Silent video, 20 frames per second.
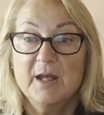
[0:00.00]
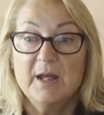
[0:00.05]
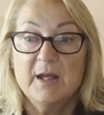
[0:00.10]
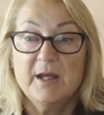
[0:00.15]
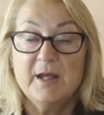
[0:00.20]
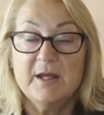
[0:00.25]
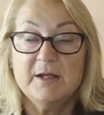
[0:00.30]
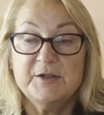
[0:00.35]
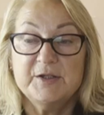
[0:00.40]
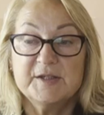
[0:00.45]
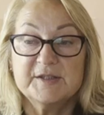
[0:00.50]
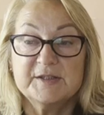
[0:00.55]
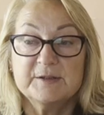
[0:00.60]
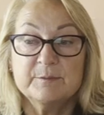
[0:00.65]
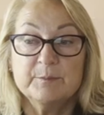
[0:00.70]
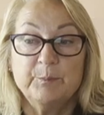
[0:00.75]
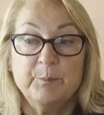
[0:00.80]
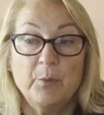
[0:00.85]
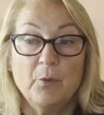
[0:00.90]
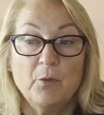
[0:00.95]
It is
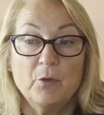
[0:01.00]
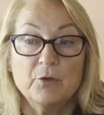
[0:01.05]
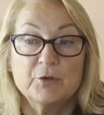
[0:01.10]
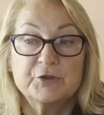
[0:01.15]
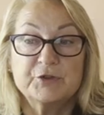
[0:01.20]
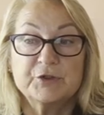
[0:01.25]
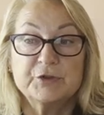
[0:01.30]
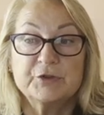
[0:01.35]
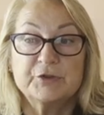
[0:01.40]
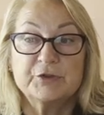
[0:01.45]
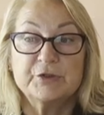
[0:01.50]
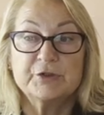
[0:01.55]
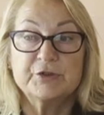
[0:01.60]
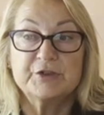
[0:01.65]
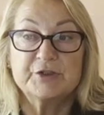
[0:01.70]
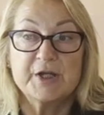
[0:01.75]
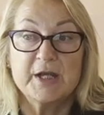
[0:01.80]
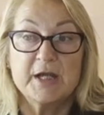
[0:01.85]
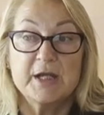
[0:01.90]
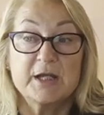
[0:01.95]
important to
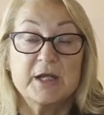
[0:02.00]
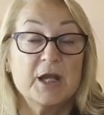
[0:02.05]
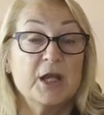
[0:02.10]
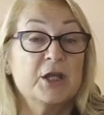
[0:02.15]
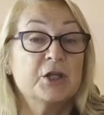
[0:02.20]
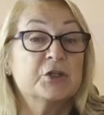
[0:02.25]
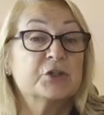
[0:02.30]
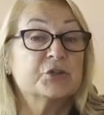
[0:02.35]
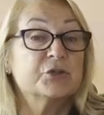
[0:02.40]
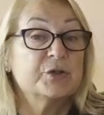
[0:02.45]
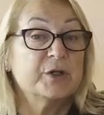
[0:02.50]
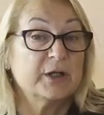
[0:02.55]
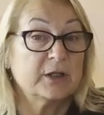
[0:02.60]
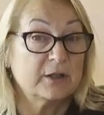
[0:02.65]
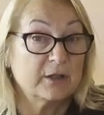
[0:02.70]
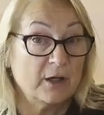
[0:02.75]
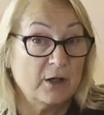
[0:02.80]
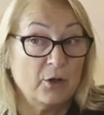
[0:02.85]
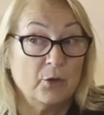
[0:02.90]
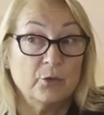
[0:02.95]
take into
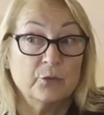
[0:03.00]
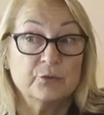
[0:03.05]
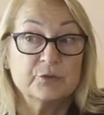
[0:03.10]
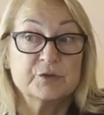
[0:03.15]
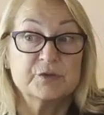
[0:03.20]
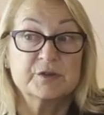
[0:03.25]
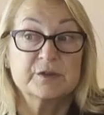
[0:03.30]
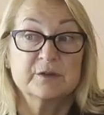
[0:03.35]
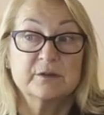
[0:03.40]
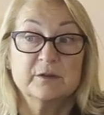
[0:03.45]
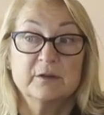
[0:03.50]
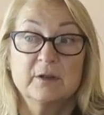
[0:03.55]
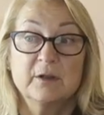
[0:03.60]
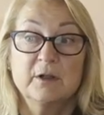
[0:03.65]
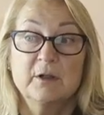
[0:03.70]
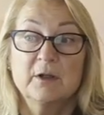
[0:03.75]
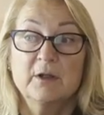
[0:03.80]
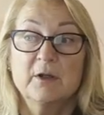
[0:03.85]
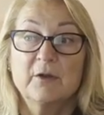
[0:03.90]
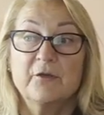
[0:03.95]
account
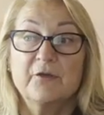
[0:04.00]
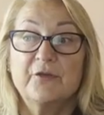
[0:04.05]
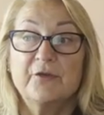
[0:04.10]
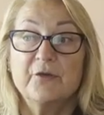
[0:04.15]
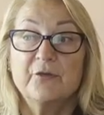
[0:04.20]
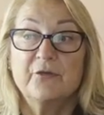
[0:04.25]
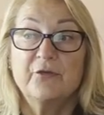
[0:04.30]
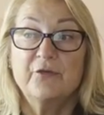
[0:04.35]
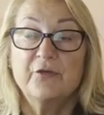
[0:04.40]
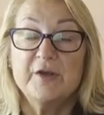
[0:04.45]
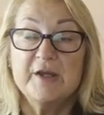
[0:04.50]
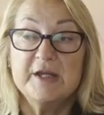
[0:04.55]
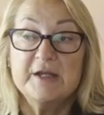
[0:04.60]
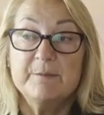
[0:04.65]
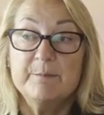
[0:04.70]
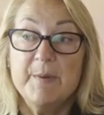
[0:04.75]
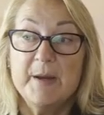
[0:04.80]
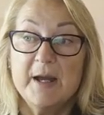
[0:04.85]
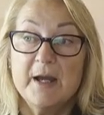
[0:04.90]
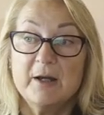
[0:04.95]
the
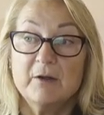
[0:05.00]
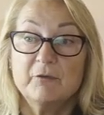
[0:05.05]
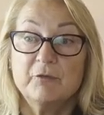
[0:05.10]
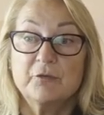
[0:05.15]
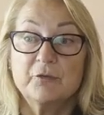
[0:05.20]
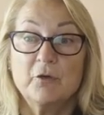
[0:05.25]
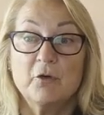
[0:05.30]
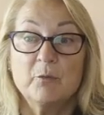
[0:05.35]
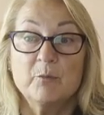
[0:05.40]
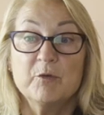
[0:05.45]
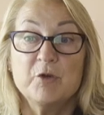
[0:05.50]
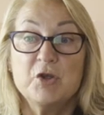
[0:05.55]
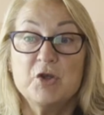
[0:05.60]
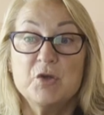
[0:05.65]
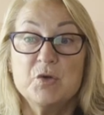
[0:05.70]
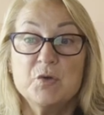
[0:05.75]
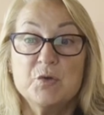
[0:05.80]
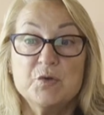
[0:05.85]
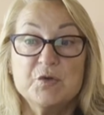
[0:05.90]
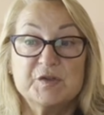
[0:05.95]
feedback from
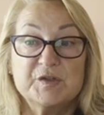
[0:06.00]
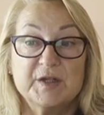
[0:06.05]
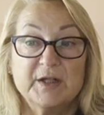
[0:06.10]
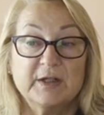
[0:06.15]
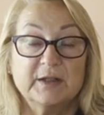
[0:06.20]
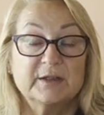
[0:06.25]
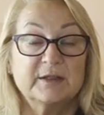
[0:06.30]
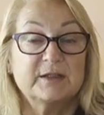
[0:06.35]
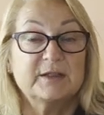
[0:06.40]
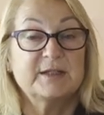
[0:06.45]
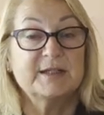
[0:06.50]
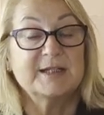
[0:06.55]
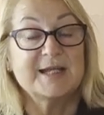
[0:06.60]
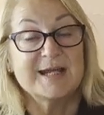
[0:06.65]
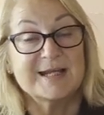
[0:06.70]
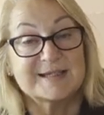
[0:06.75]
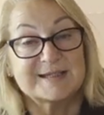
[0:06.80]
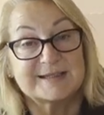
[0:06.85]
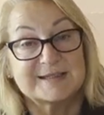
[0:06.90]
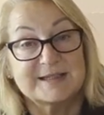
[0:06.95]
user
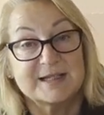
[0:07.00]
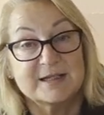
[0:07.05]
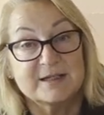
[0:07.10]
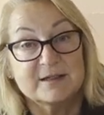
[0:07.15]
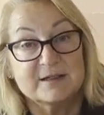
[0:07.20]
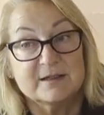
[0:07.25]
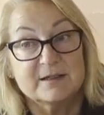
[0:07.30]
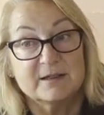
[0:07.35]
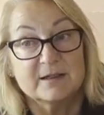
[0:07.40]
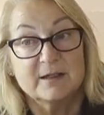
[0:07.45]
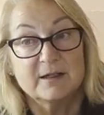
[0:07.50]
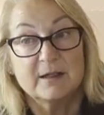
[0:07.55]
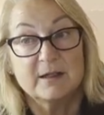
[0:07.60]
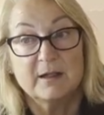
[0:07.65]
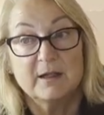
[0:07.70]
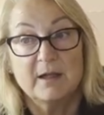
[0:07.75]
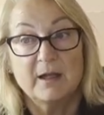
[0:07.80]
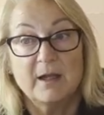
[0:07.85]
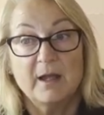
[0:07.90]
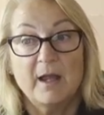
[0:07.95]
testing
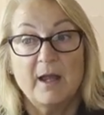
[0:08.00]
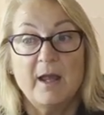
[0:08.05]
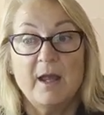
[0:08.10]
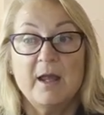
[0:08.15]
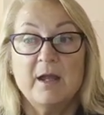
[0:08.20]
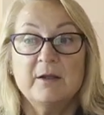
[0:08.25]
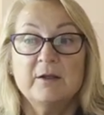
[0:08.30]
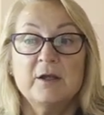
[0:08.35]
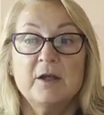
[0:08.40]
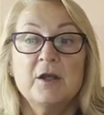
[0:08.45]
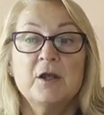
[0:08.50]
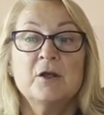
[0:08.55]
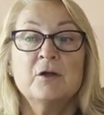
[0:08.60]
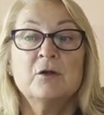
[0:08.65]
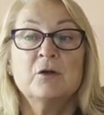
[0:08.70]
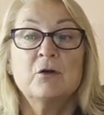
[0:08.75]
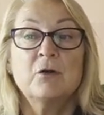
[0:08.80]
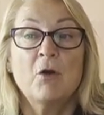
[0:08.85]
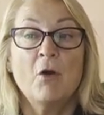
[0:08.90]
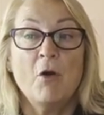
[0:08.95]
and
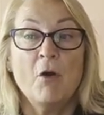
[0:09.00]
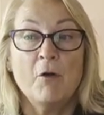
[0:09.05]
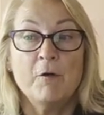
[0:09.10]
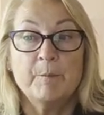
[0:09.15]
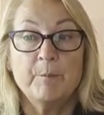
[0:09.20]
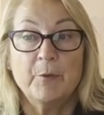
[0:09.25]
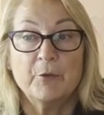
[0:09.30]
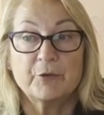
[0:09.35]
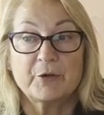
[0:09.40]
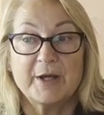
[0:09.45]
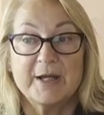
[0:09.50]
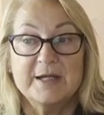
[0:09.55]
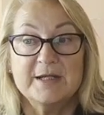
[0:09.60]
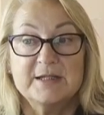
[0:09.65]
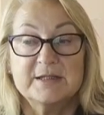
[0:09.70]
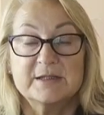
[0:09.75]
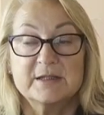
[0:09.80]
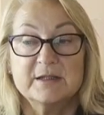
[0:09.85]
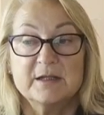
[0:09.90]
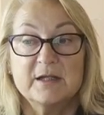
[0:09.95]

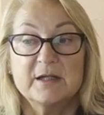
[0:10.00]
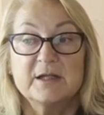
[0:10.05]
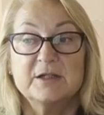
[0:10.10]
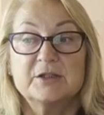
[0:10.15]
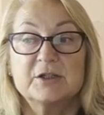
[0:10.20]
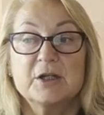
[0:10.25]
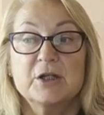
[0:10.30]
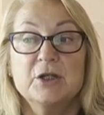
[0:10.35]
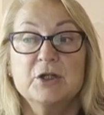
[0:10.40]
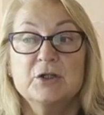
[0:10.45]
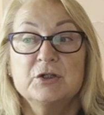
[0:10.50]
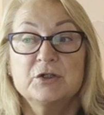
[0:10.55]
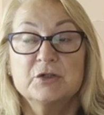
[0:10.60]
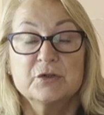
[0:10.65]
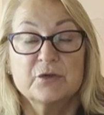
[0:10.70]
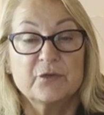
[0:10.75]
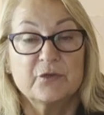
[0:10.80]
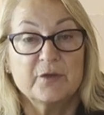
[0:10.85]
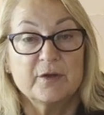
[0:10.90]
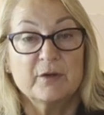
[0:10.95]
incorporate it
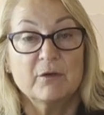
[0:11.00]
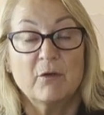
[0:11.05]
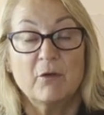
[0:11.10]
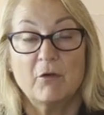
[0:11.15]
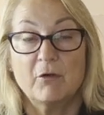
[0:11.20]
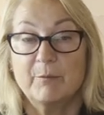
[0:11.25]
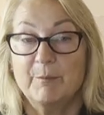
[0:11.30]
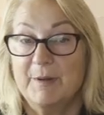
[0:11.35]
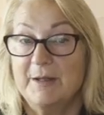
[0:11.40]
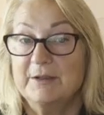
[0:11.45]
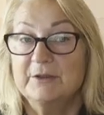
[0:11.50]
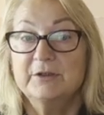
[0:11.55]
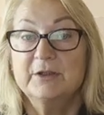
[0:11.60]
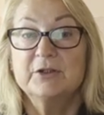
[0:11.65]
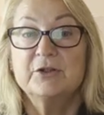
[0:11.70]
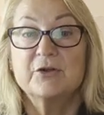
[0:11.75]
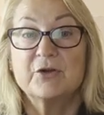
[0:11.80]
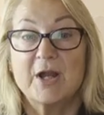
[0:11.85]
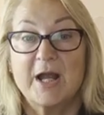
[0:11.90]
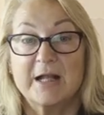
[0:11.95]
into the
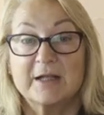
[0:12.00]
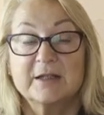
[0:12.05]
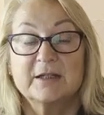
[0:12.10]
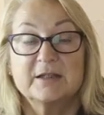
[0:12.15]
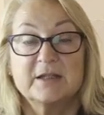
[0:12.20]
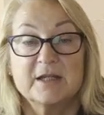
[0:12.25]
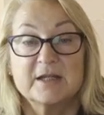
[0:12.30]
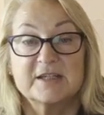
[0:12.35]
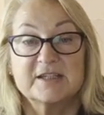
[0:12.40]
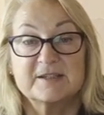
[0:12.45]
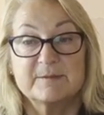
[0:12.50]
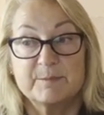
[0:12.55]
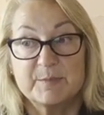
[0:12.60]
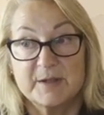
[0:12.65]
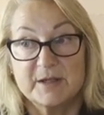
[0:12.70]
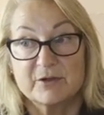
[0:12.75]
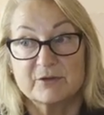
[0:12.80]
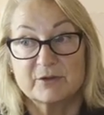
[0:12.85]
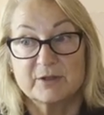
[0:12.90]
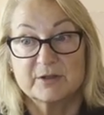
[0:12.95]
augmented reality
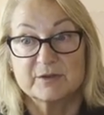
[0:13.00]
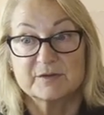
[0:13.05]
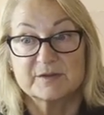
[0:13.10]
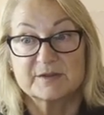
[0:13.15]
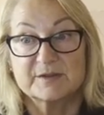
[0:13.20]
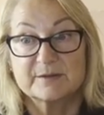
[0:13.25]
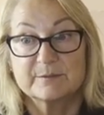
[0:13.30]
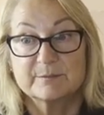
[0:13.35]
experience.